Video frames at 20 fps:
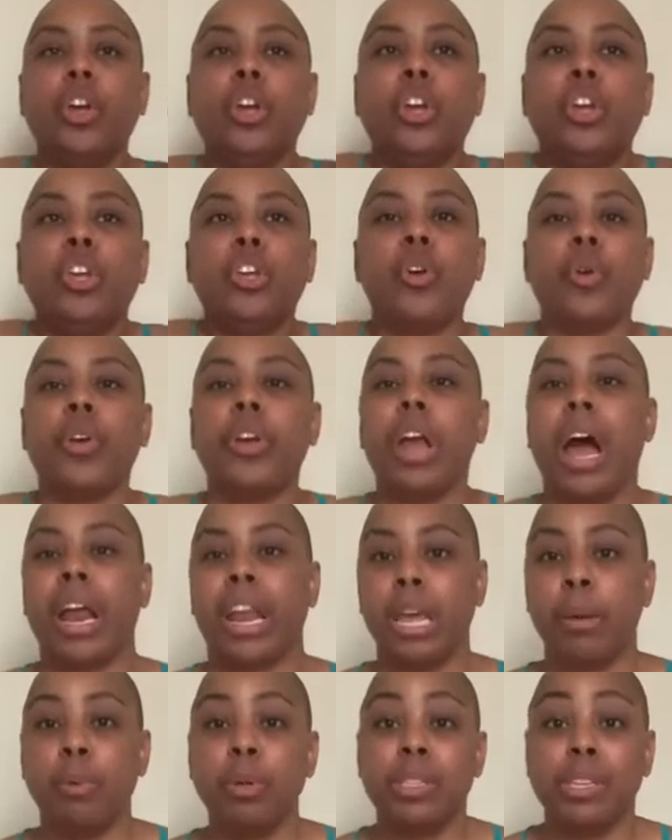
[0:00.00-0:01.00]
You're not
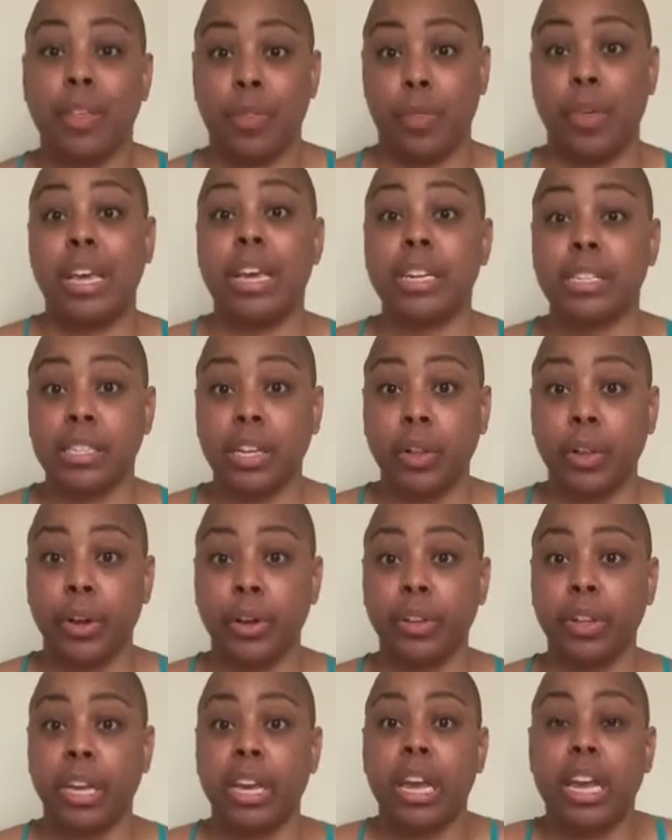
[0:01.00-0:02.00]
able to think as
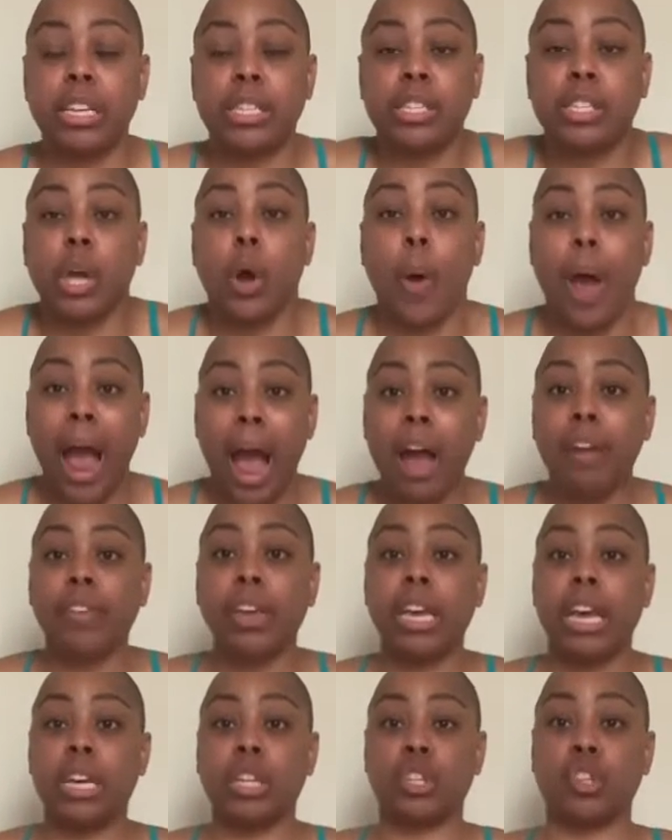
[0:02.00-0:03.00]
clearly. And so having
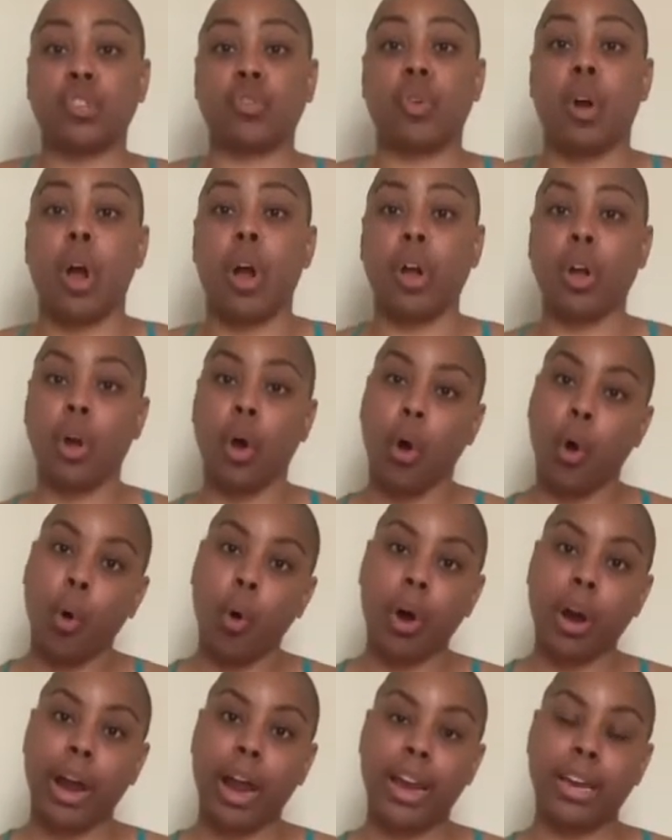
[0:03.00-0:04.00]
a strong
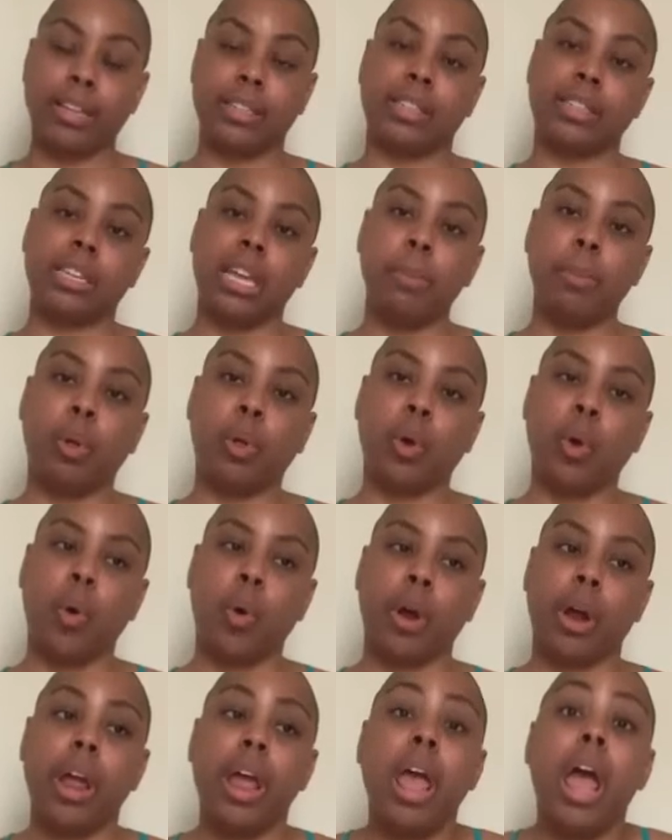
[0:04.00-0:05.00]
core and a stable
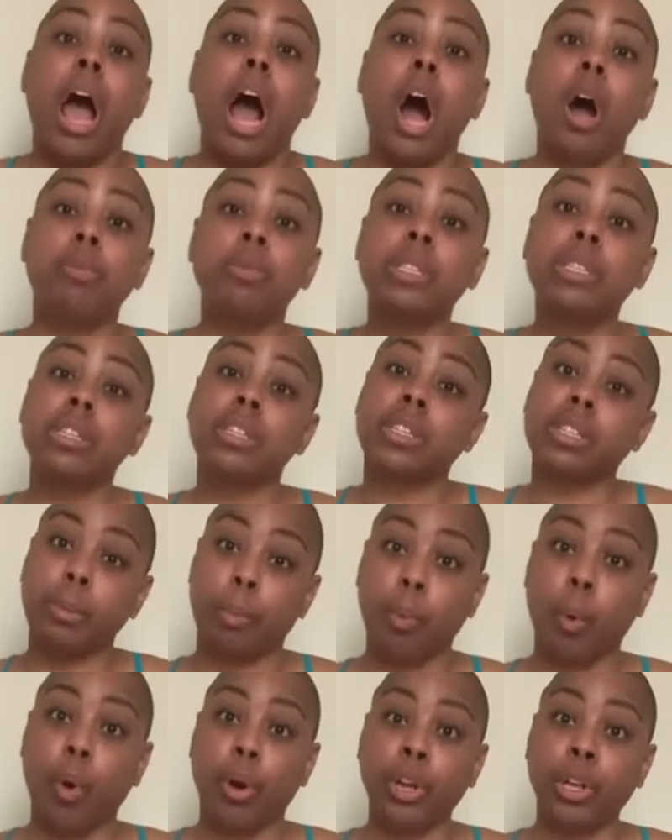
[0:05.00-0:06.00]
core helps to
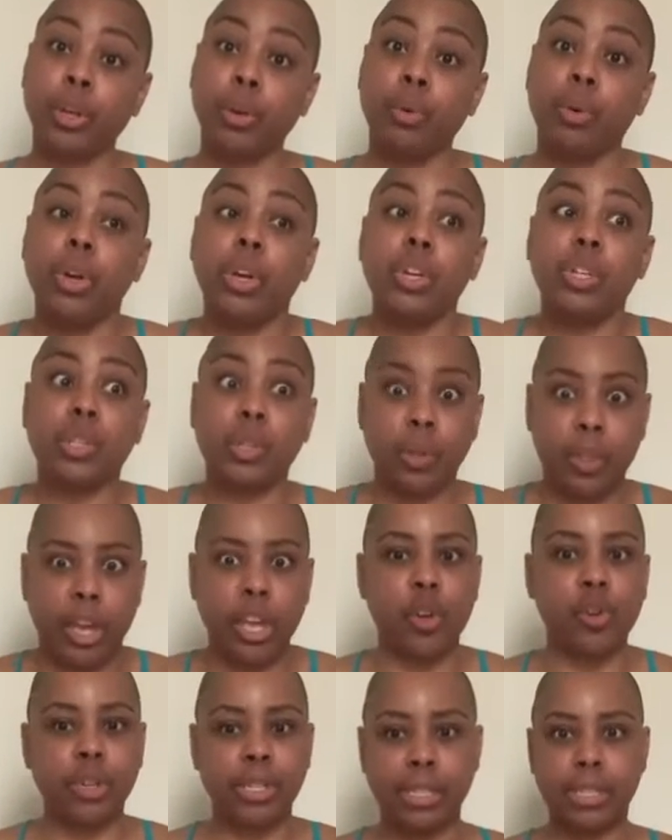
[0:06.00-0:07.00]
support you so that
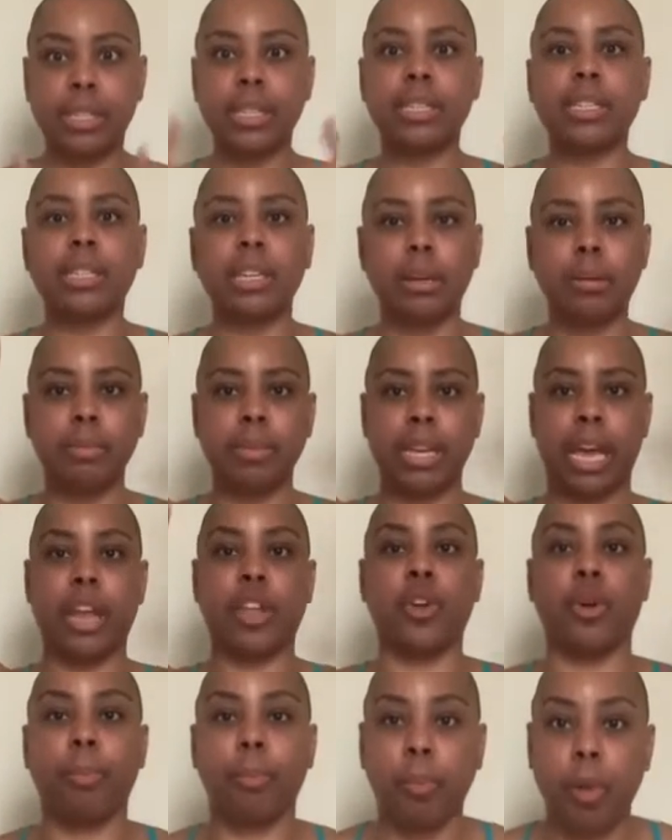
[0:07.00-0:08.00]
your systems and
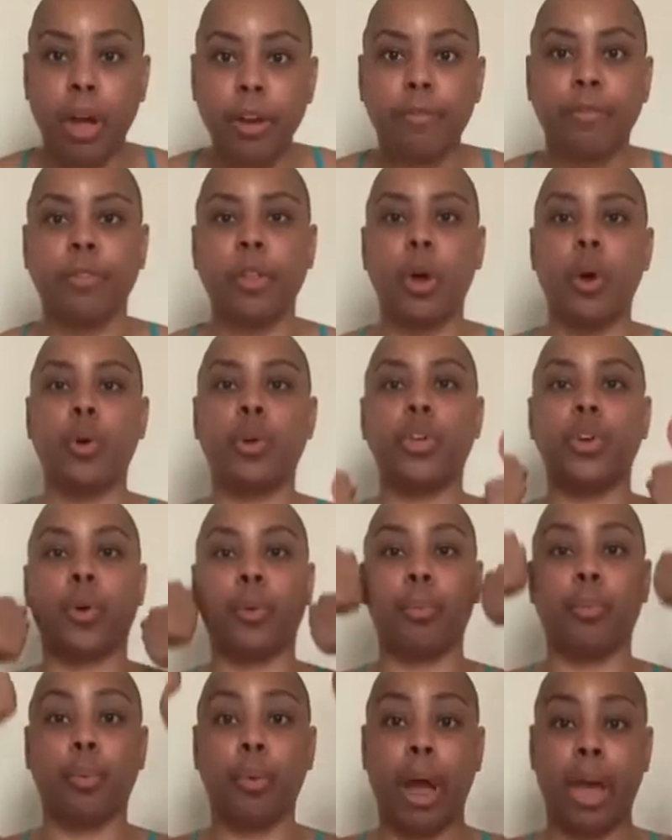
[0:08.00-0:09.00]
your blood flow, your
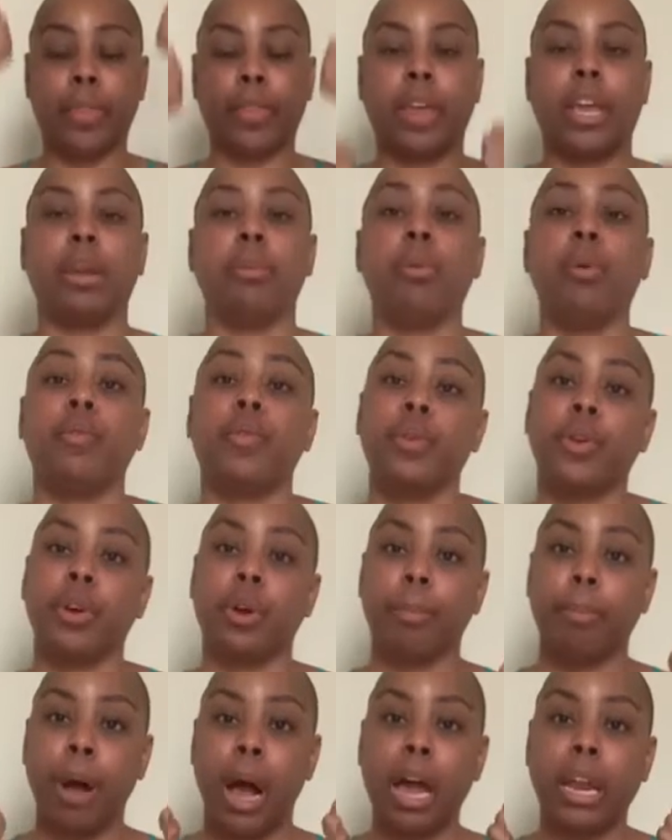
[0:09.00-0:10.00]
breath can move through your
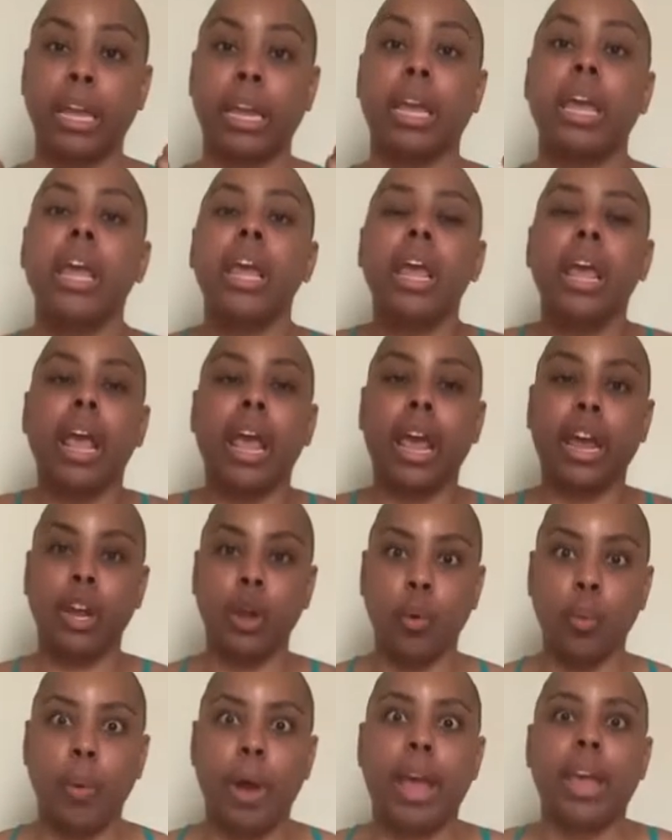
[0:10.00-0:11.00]
body in a
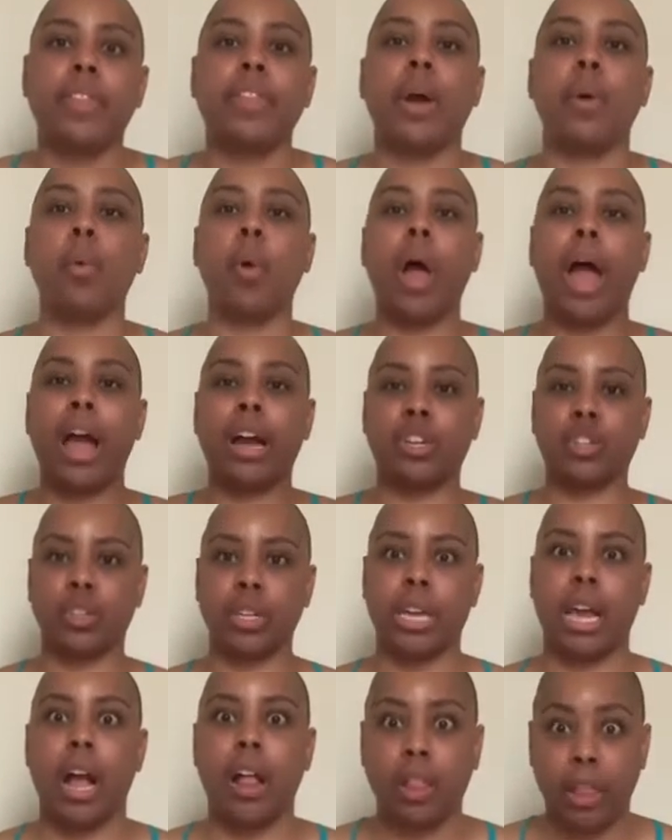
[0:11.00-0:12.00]
way that will actually
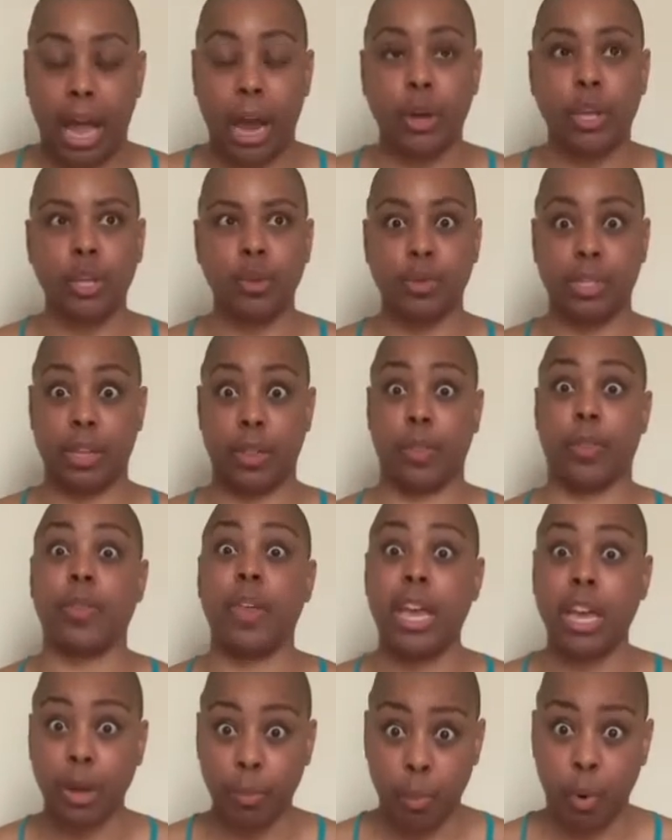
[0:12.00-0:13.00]
allow you to
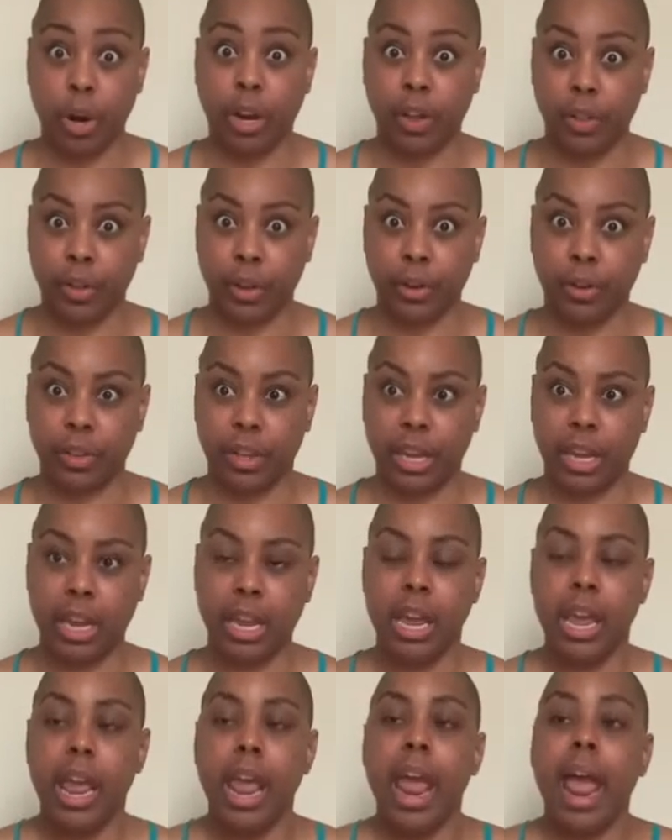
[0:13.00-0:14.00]
think more clearly
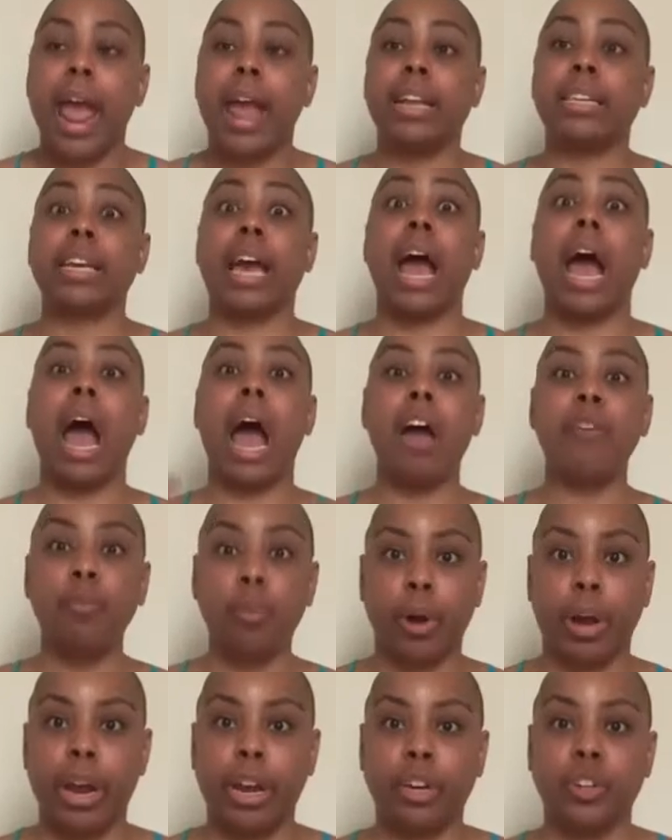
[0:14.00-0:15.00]
and to have
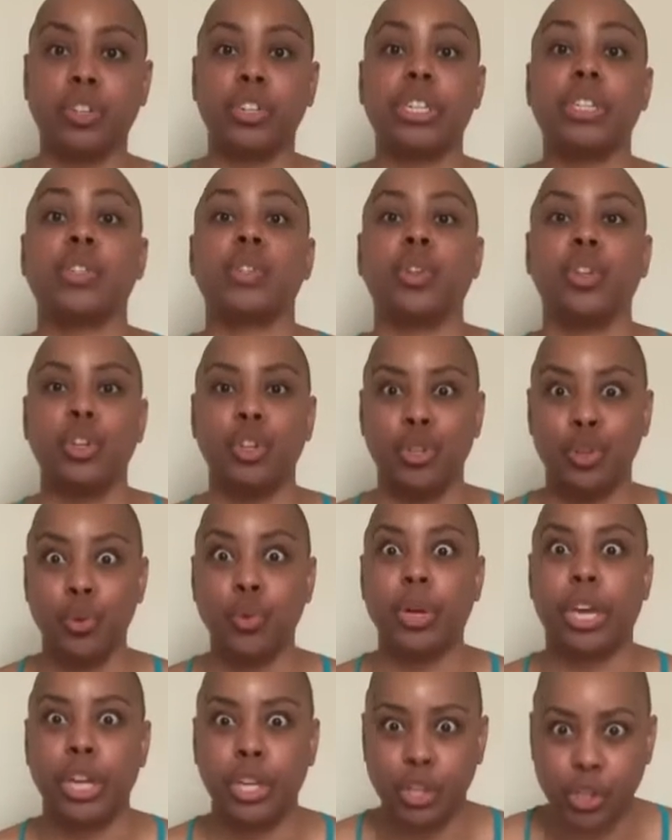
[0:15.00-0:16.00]
more energy so that you
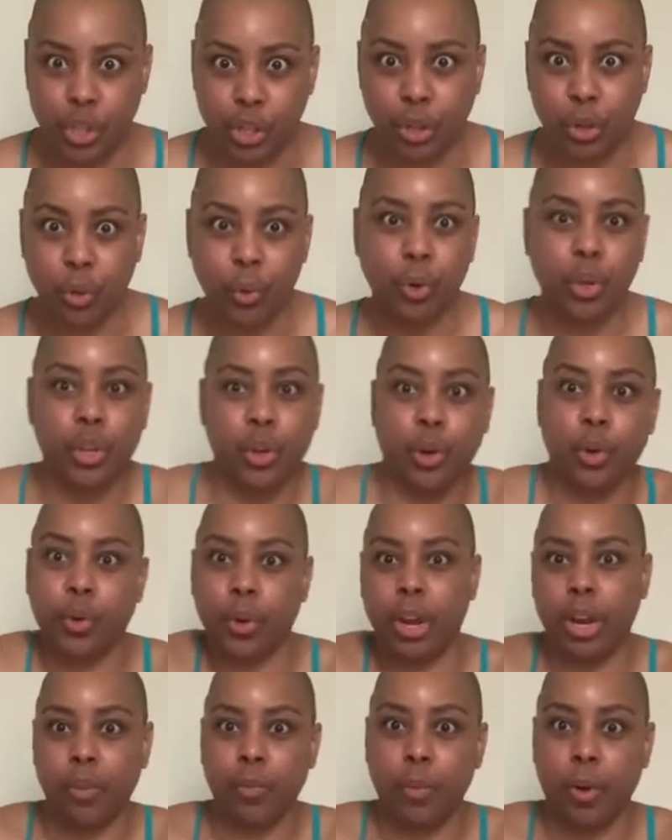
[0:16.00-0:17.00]
can do your
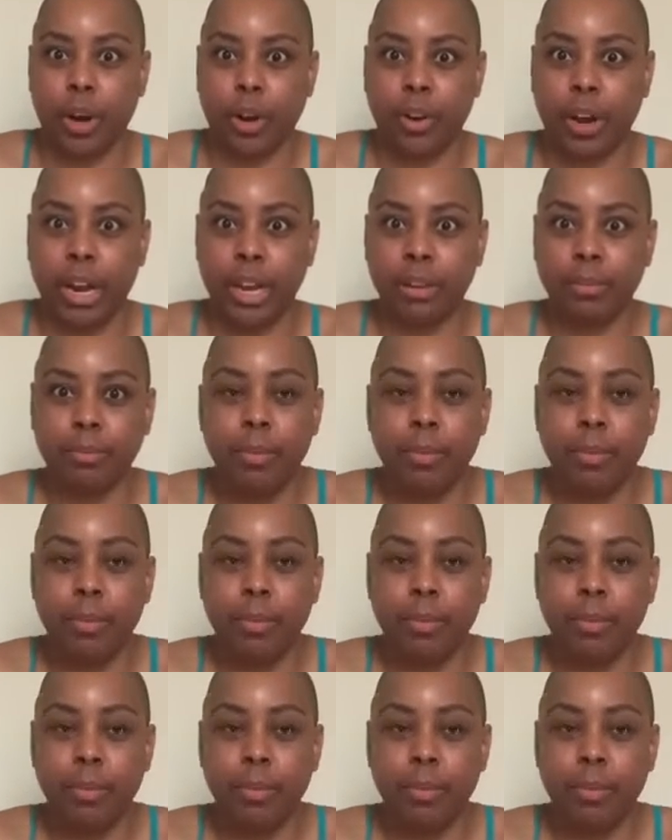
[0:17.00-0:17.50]
creative work, right?